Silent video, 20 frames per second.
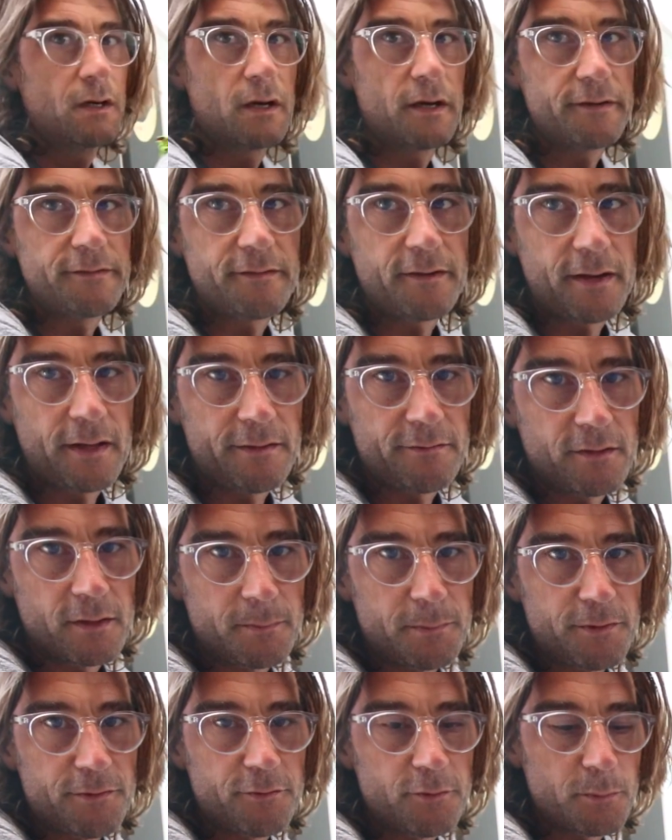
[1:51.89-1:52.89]
All right, today's
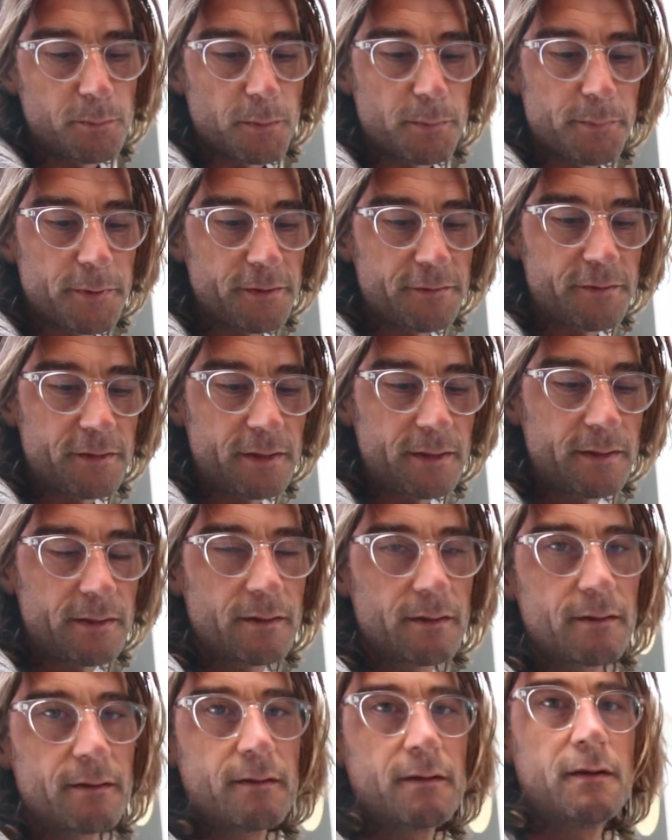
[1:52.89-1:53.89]
gonna be super
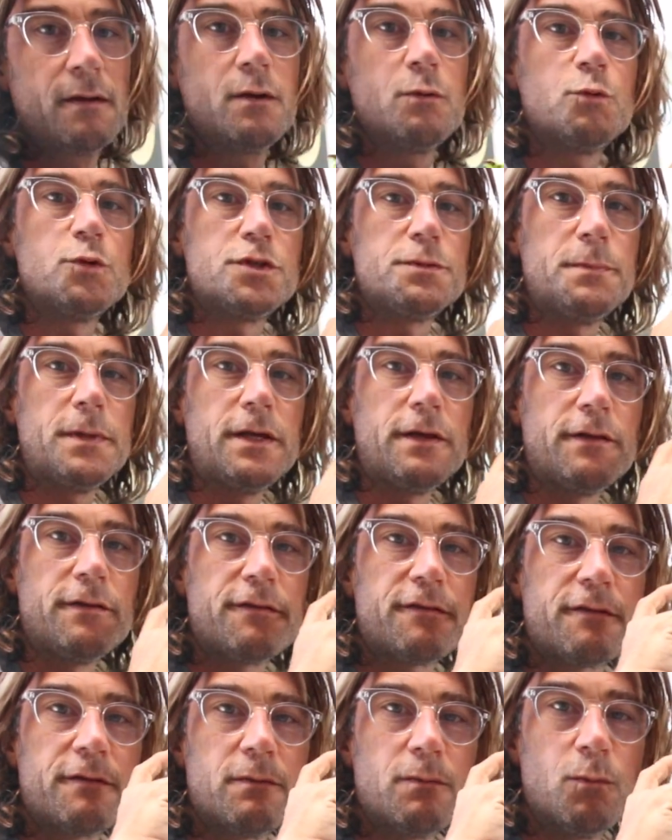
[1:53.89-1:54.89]
busy, which
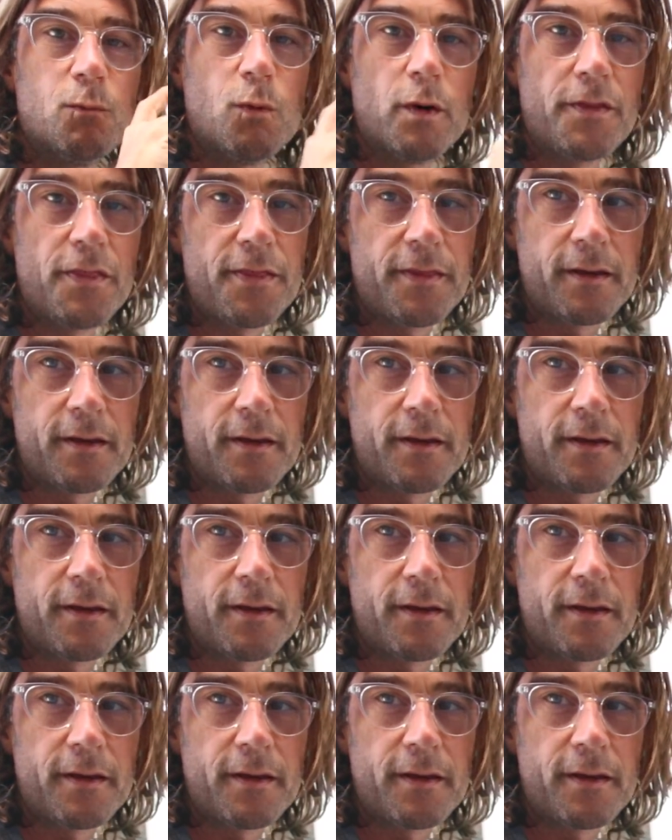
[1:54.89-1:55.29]
means one